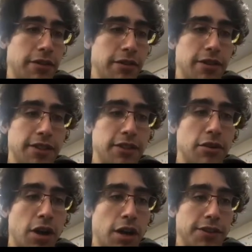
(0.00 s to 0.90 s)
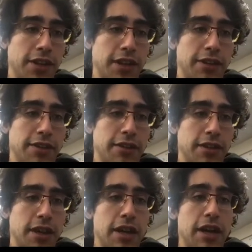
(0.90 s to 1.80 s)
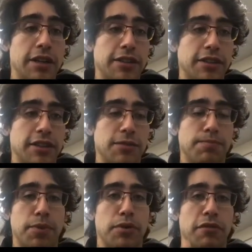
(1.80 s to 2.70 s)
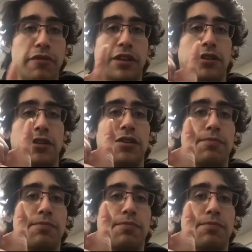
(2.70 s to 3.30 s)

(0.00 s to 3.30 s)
this is the cons case. And since both vectors